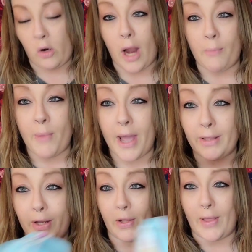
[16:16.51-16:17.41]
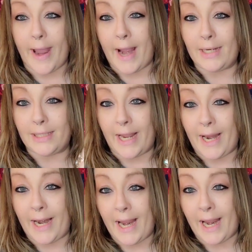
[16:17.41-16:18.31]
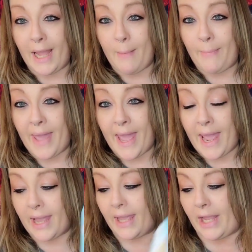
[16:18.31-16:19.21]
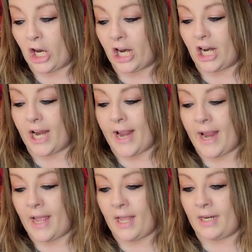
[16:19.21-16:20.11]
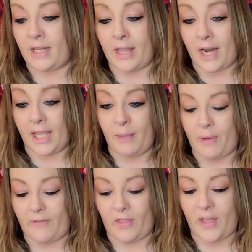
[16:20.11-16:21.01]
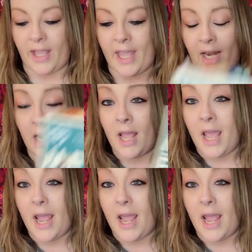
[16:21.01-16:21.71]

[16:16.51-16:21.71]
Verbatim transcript: grabbed my little annotating bag here and that I keep everything in.